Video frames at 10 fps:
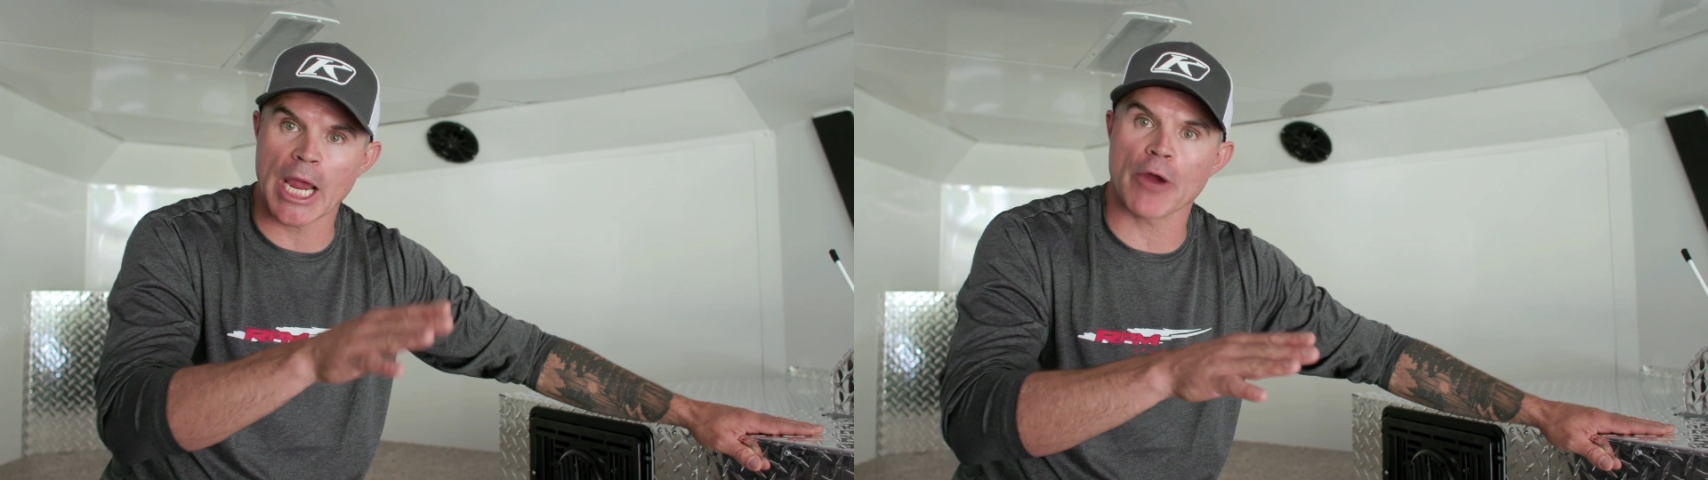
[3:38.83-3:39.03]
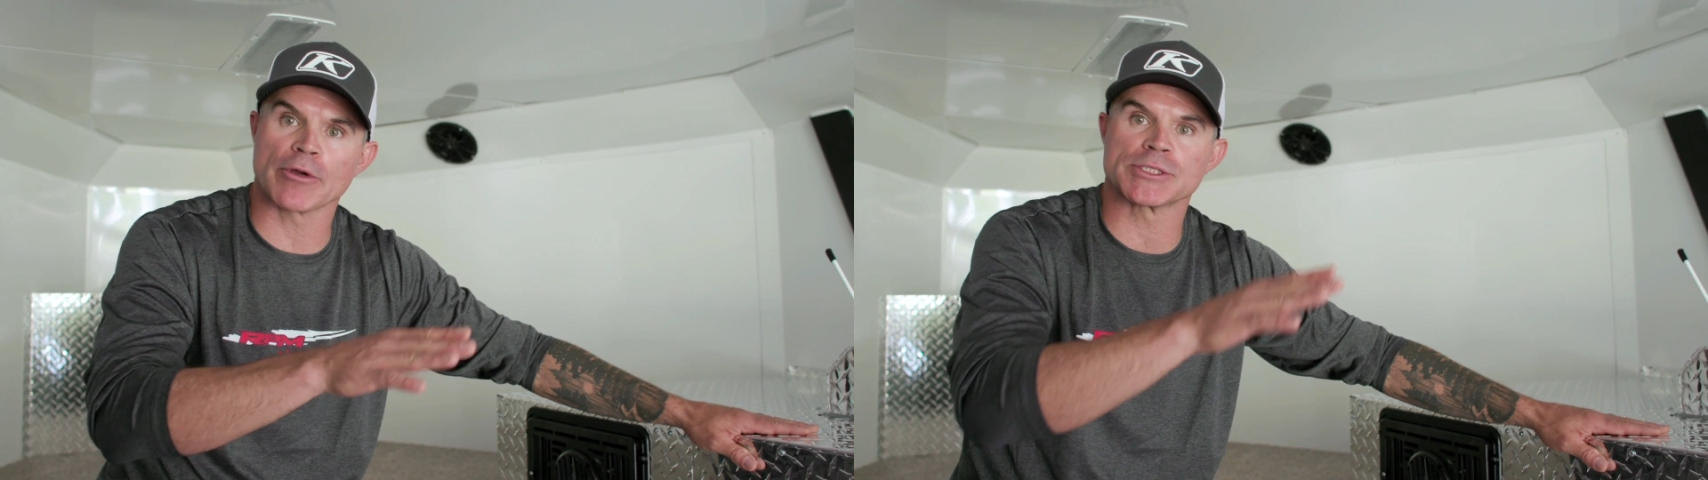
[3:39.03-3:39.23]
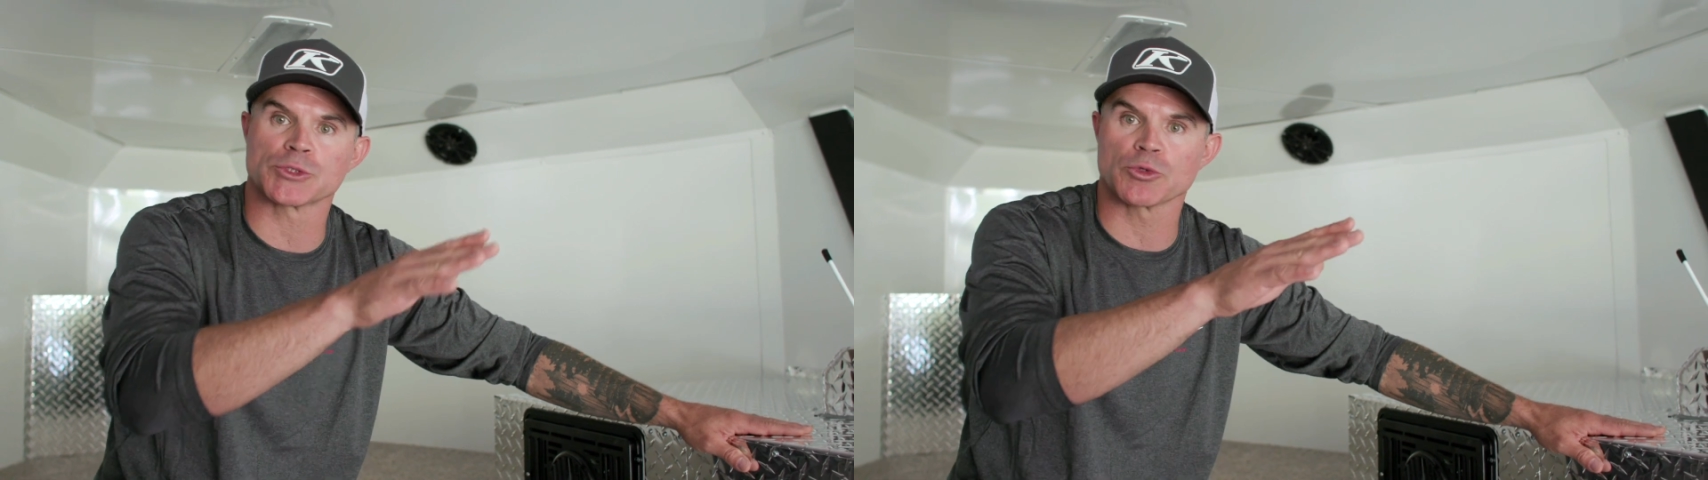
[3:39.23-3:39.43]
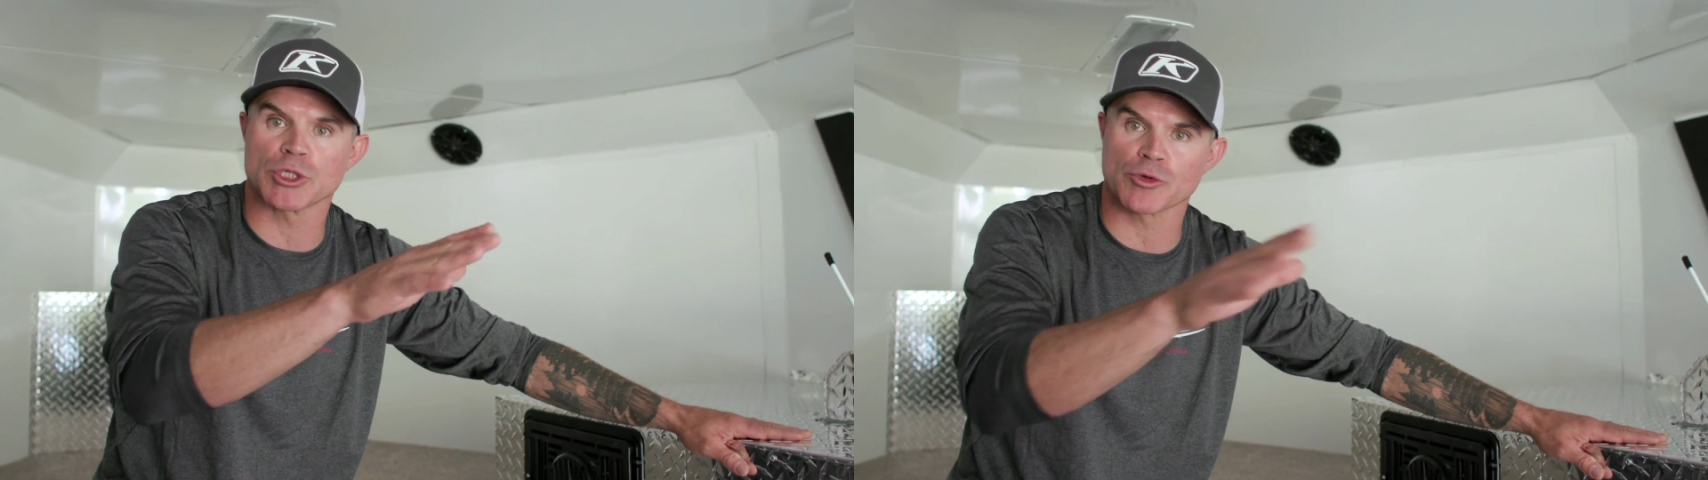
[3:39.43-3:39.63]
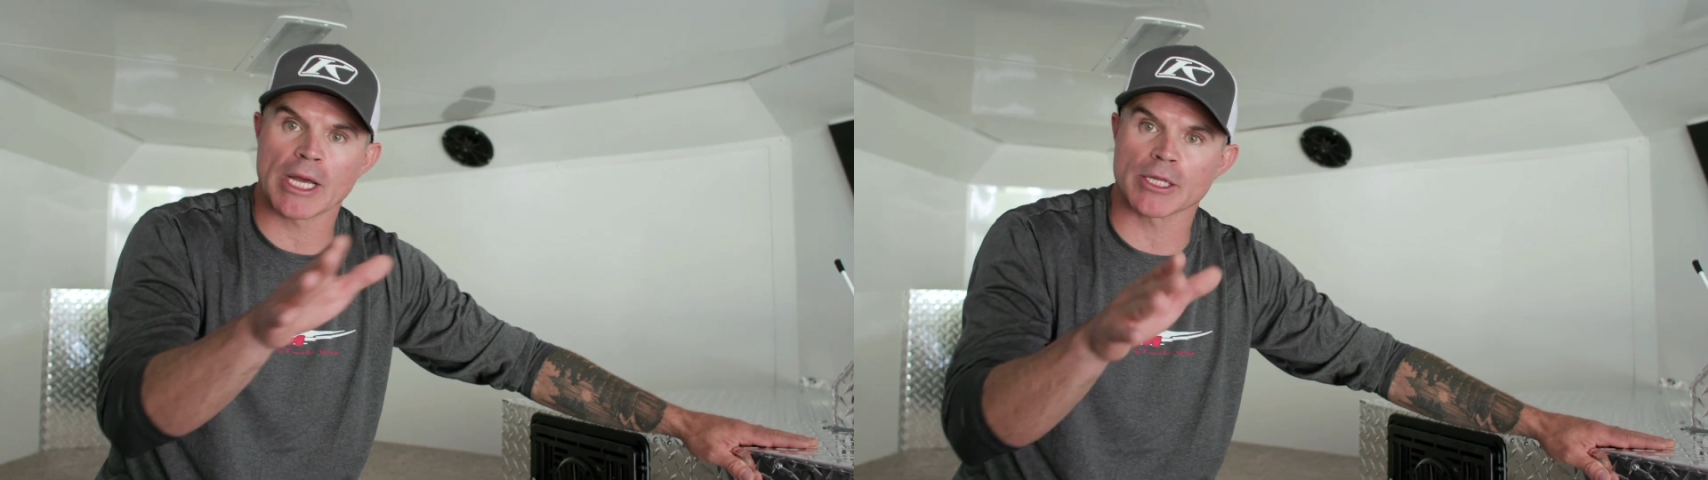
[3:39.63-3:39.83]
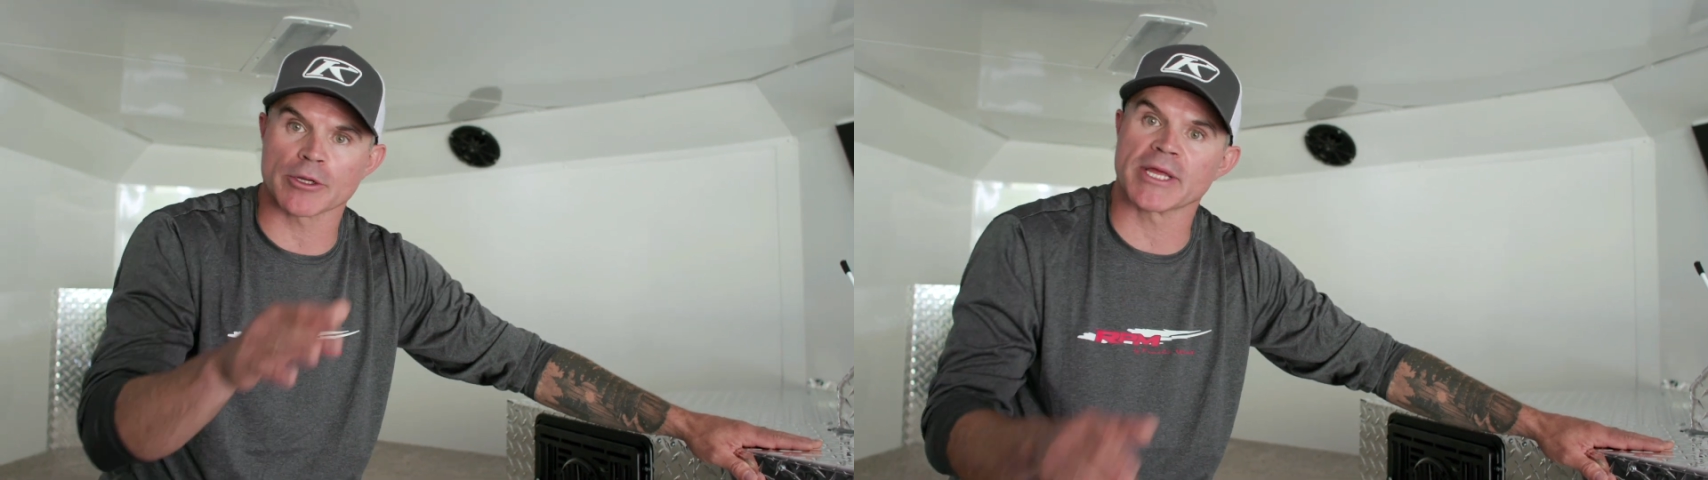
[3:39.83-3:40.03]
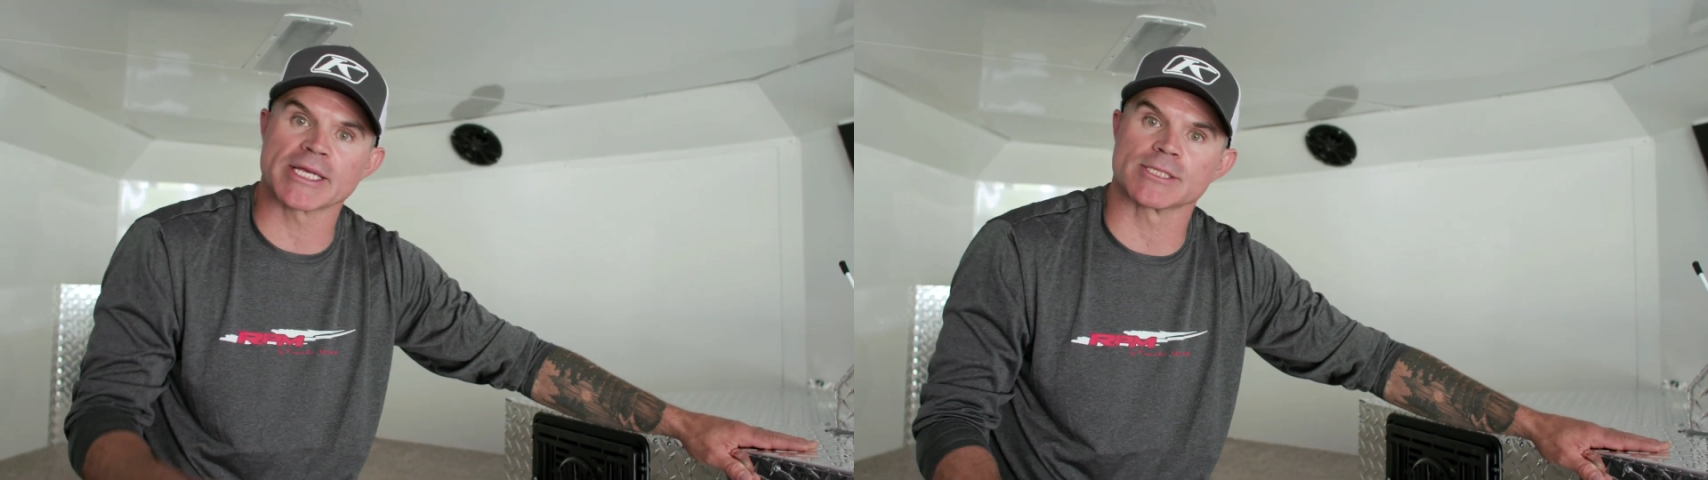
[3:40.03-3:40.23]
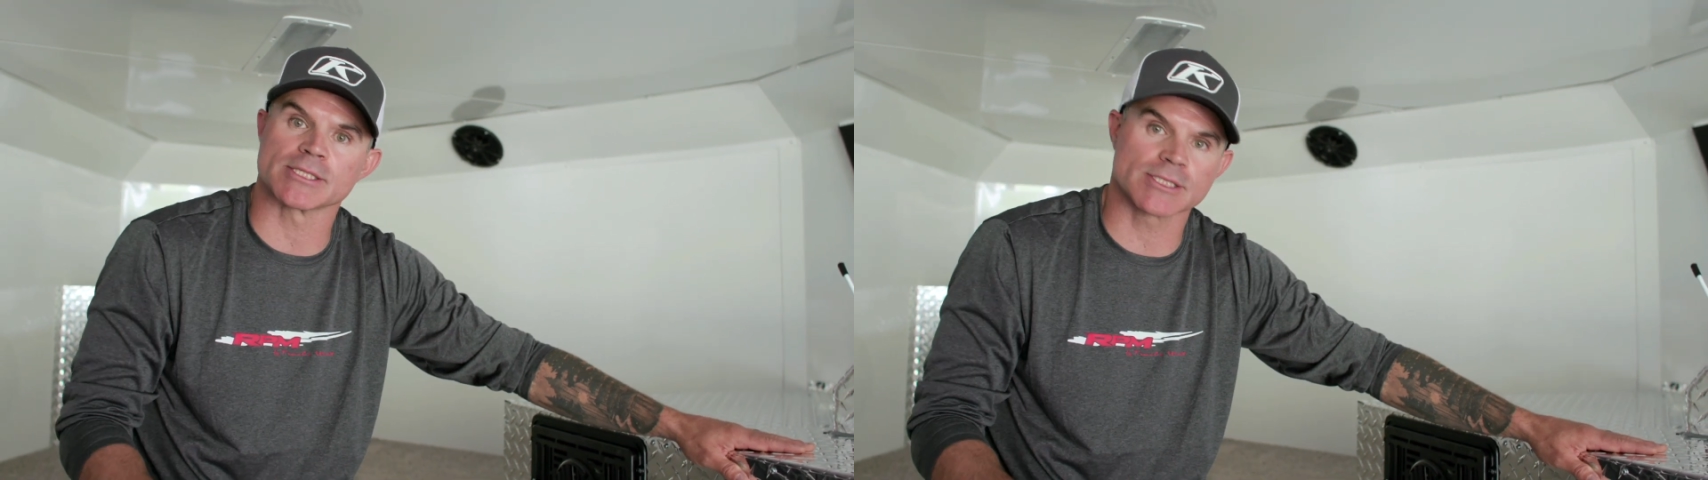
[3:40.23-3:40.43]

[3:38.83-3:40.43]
carries through the trailer thanks to